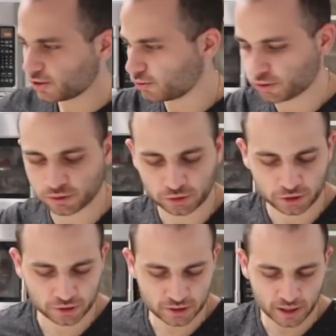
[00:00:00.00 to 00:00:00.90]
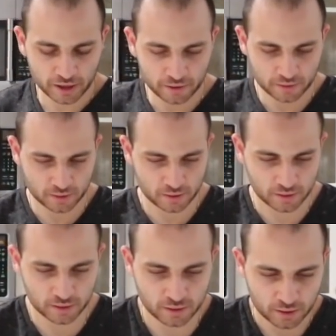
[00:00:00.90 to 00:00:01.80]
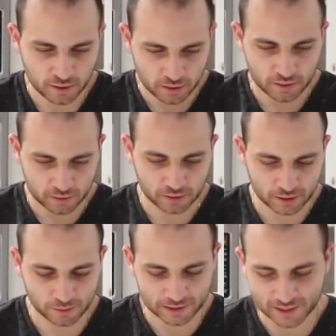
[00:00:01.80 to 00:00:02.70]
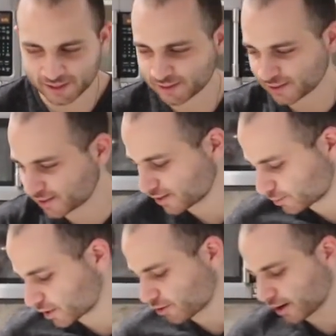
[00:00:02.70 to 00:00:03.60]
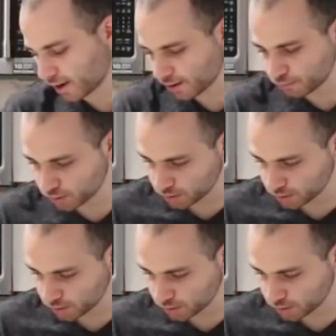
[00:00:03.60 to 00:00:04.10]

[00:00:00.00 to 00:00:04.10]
dough earlier today. Cut what that is. I'm gonna grab.